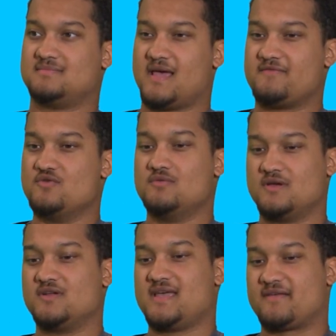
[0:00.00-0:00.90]
If you
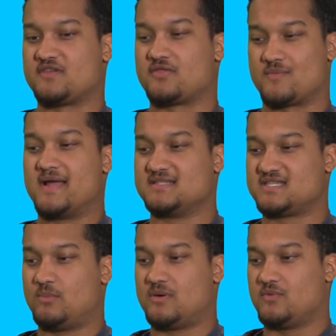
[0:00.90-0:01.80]
literally have to threaten
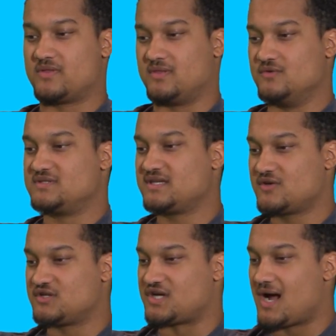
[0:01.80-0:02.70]
someone with losing
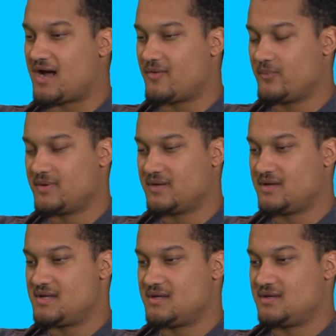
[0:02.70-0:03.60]
their job
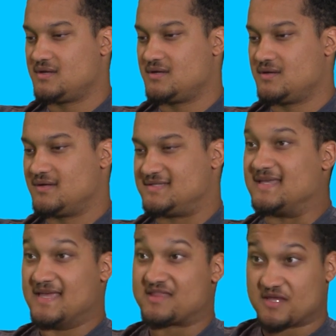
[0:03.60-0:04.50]
to
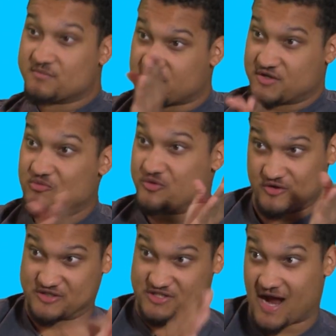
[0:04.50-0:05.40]
get them to do
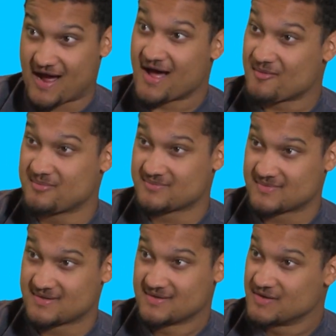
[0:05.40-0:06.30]
their job,
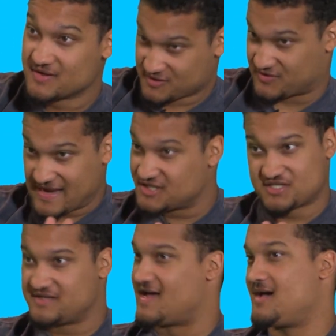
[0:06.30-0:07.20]
they
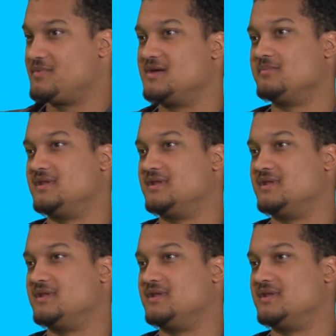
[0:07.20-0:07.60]
should not be in